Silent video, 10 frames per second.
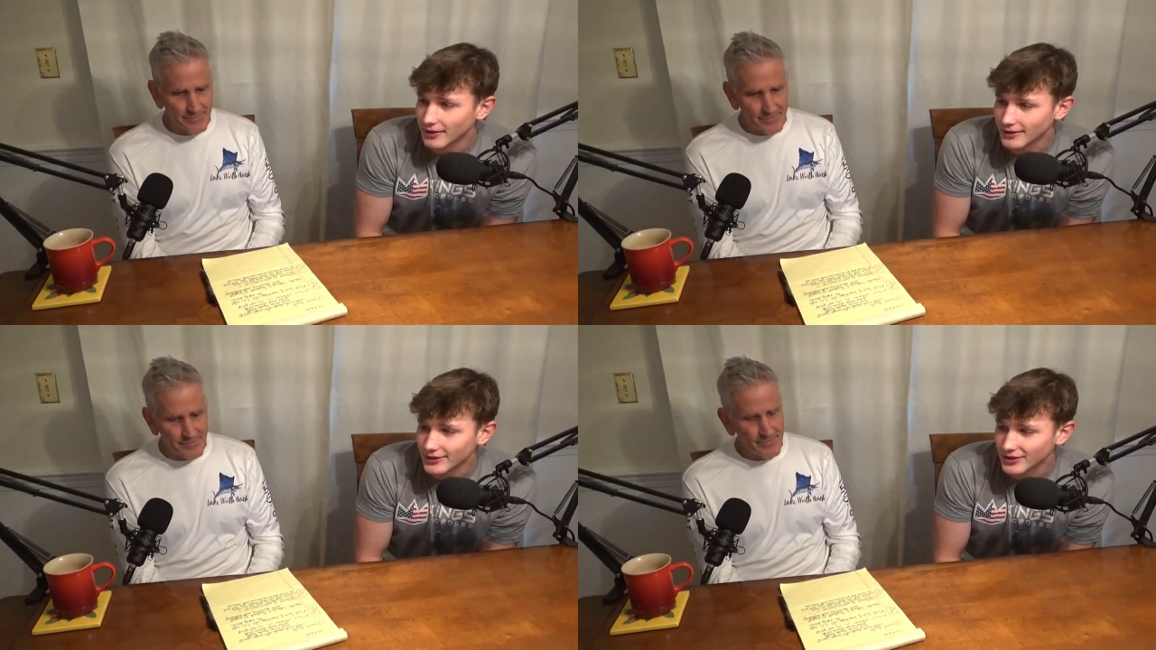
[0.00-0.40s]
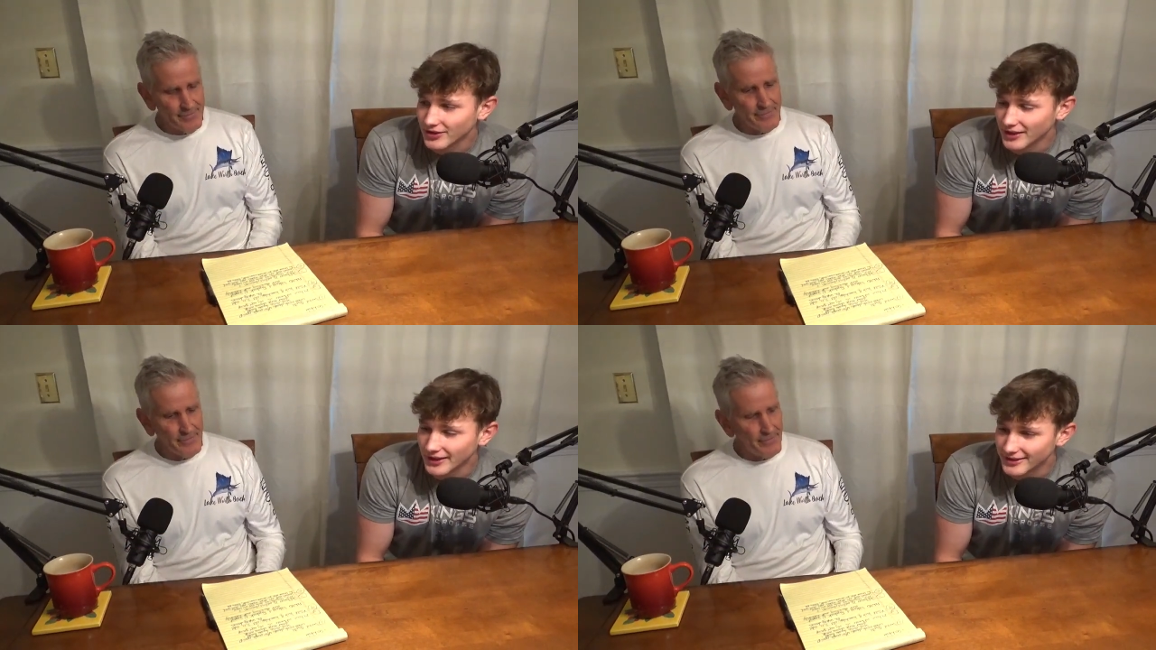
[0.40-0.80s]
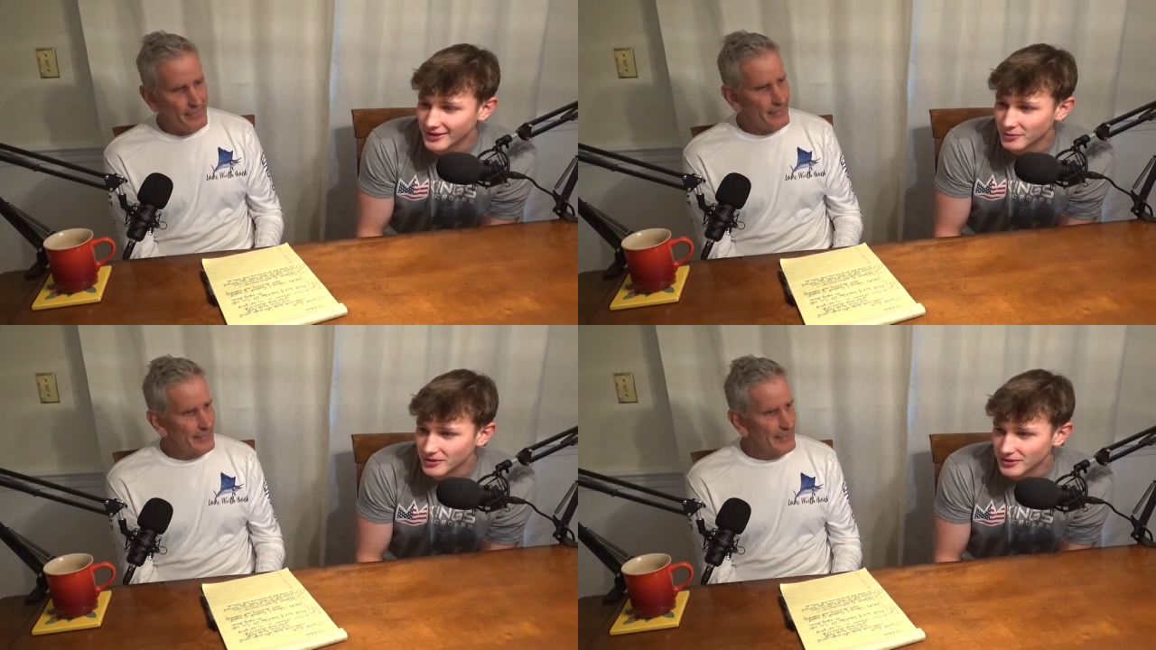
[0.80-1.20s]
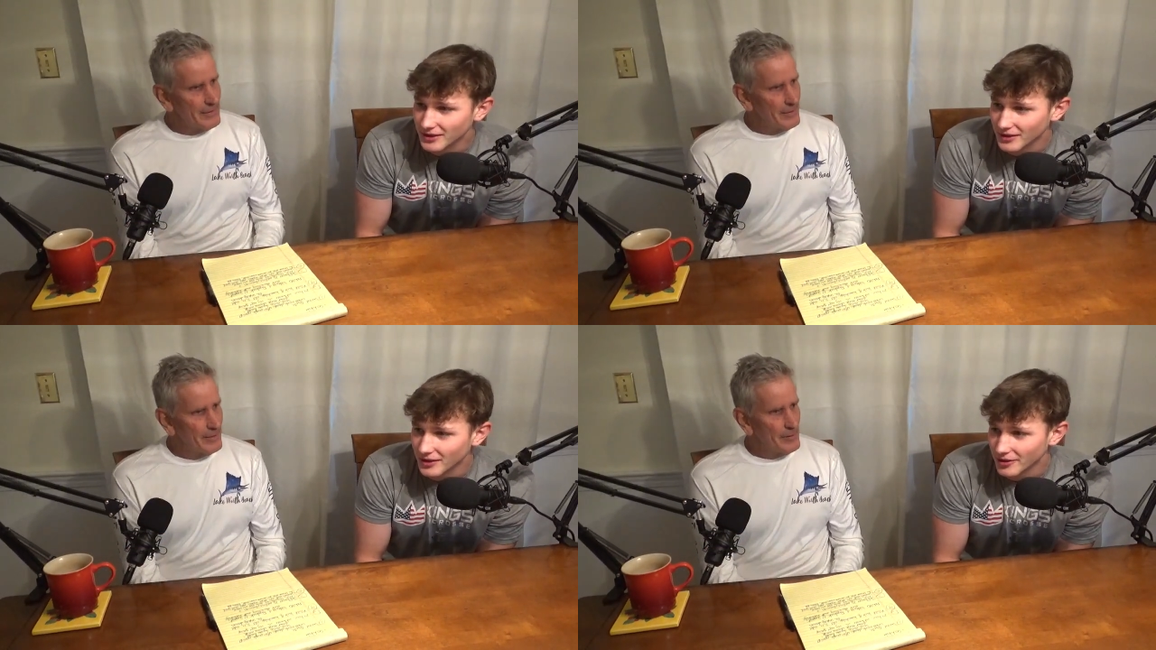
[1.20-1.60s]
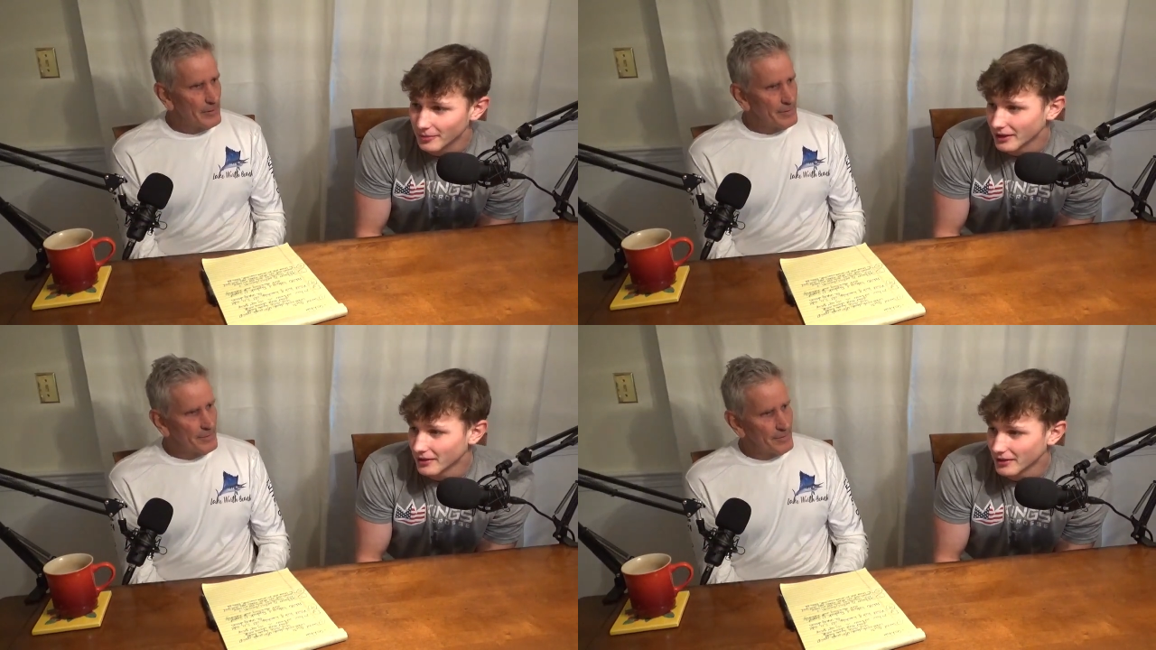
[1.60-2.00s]
Speaker 1: It just creates almost another
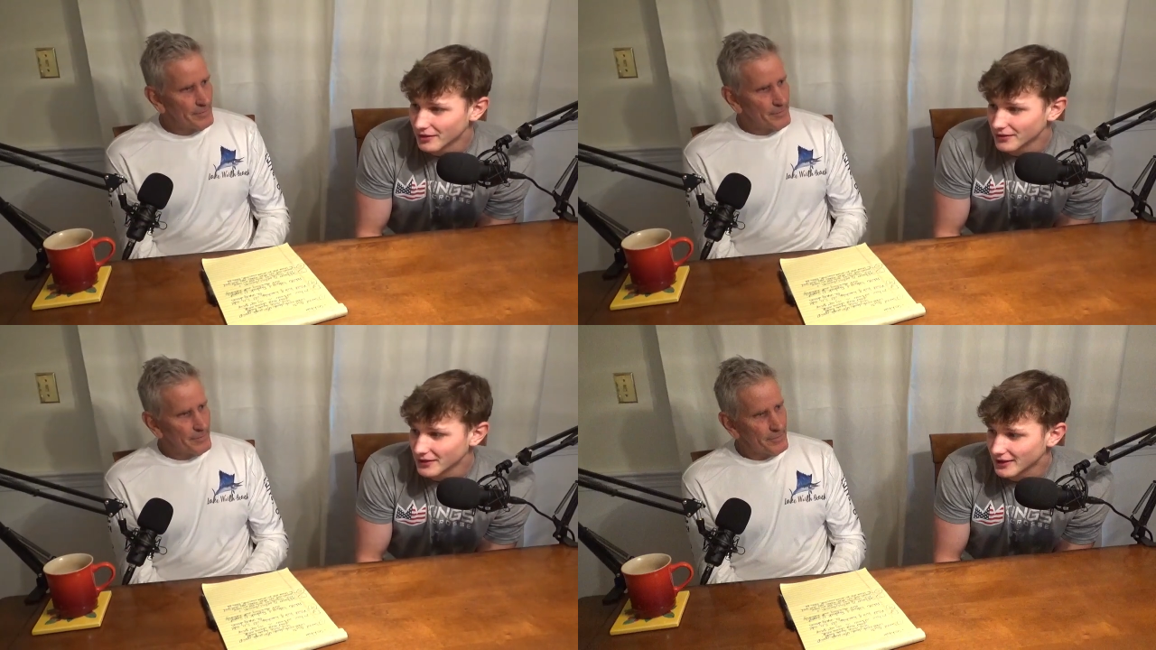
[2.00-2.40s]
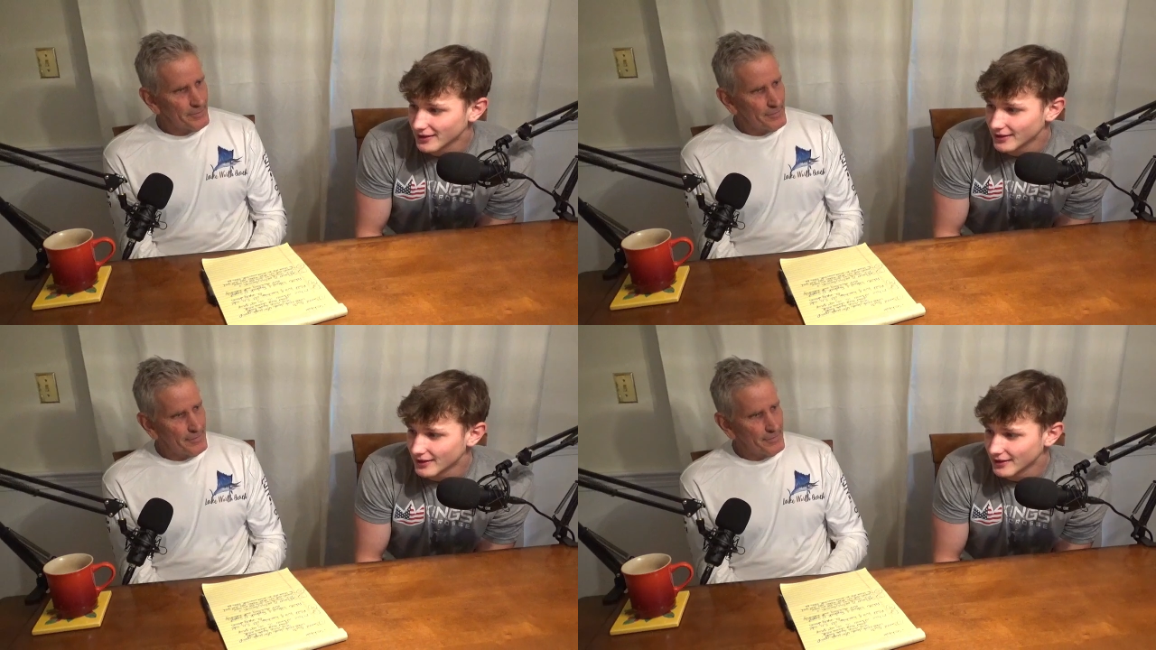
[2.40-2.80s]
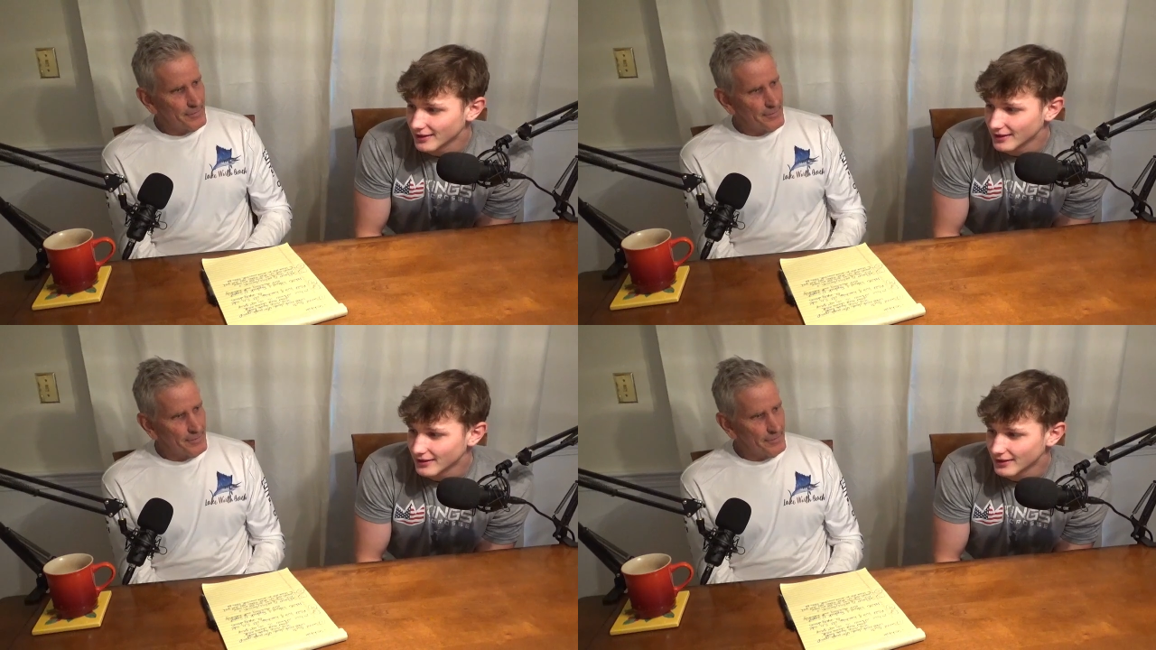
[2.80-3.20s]
barrier for kids to